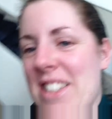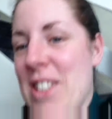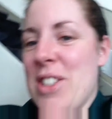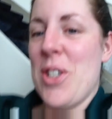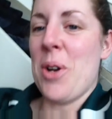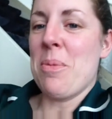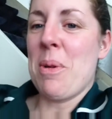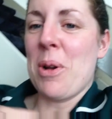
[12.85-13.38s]

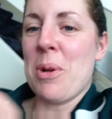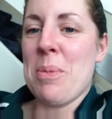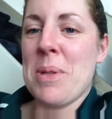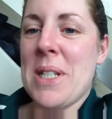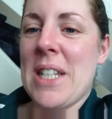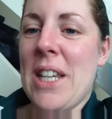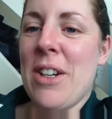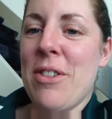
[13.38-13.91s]
Stole my cup
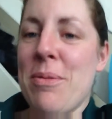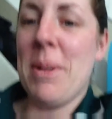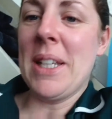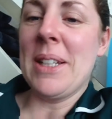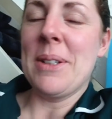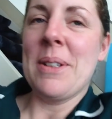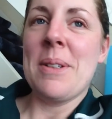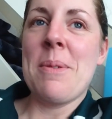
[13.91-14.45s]
of tea off me.
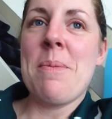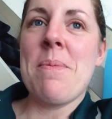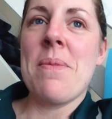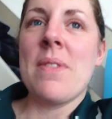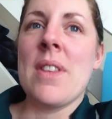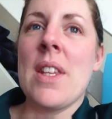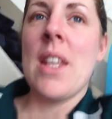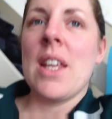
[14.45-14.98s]

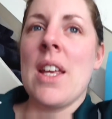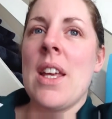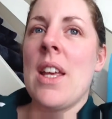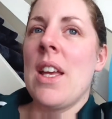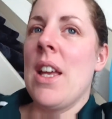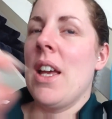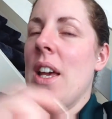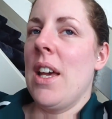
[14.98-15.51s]

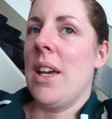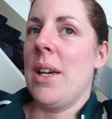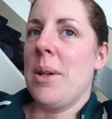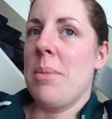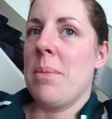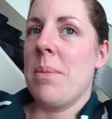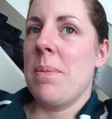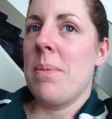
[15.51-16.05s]

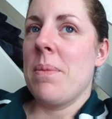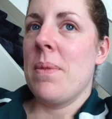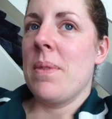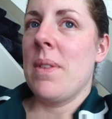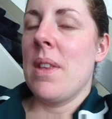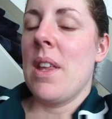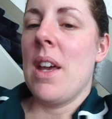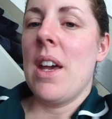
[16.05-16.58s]
Um,
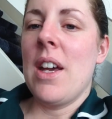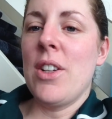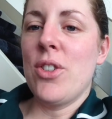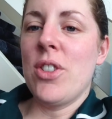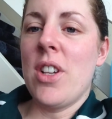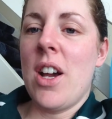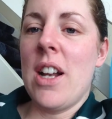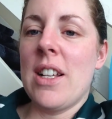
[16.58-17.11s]
had a
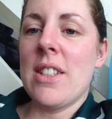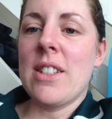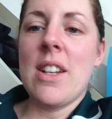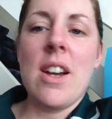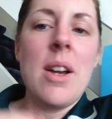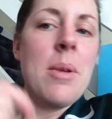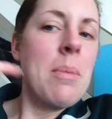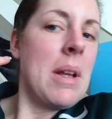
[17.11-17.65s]
good night last
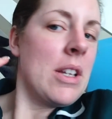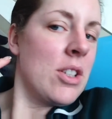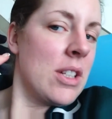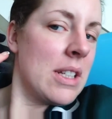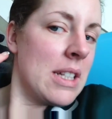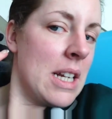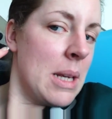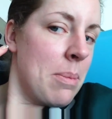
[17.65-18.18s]
night,
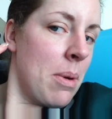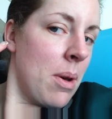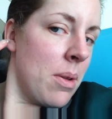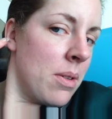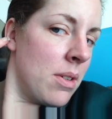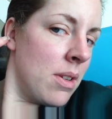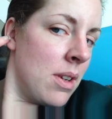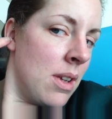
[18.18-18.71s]
managed to sleep
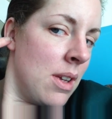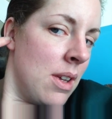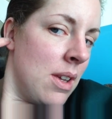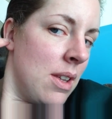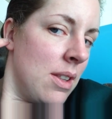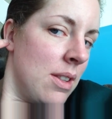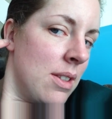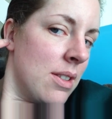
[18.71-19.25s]
on
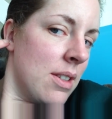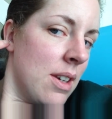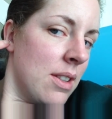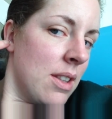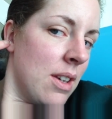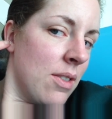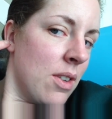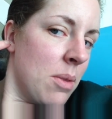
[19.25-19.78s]
the
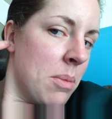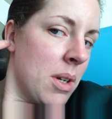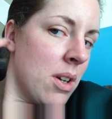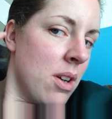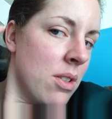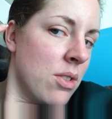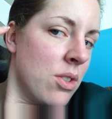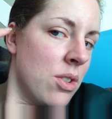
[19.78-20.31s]
side that I've got my
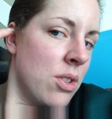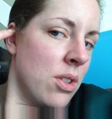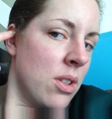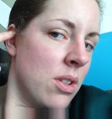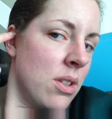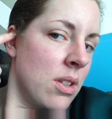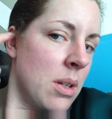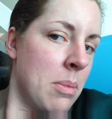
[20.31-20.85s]
conch
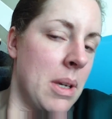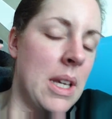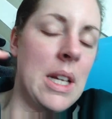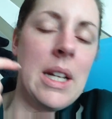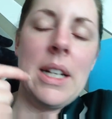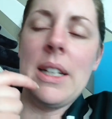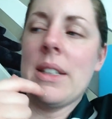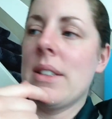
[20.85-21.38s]
done, my
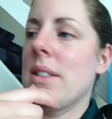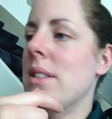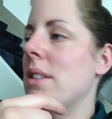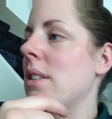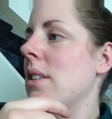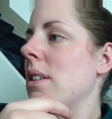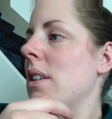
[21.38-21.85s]
helix.